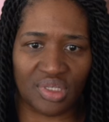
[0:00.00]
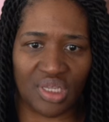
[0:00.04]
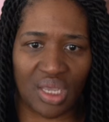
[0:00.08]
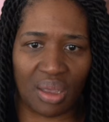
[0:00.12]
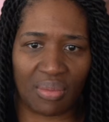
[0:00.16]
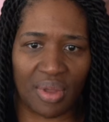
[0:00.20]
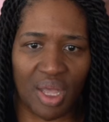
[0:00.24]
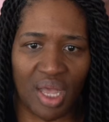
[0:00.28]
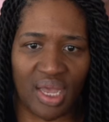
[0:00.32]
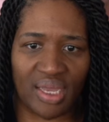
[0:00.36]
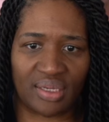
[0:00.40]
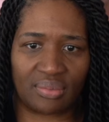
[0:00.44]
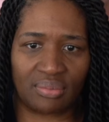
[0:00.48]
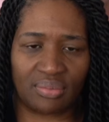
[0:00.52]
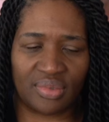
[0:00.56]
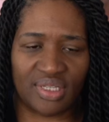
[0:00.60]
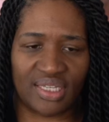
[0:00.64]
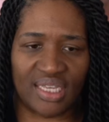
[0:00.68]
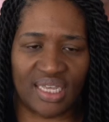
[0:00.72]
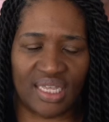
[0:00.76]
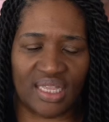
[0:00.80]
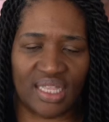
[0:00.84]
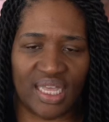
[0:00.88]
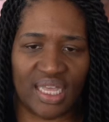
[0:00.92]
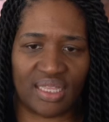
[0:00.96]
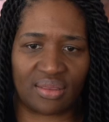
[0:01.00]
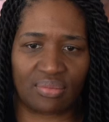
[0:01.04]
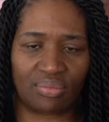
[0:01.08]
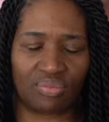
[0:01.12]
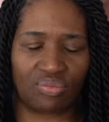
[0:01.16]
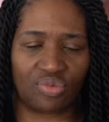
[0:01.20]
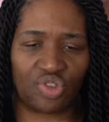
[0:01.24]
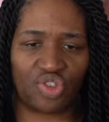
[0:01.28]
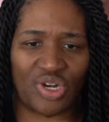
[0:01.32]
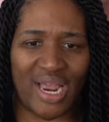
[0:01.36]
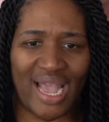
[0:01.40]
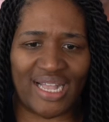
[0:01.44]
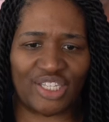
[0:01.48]
Come on, Caleb,
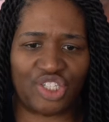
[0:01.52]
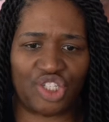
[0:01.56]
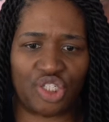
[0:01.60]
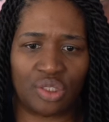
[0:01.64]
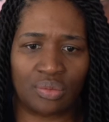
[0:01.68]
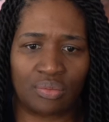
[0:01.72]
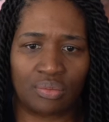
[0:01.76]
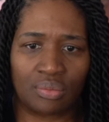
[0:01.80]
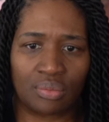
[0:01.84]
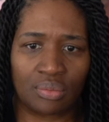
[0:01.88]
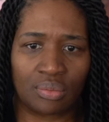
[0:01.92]
stretch!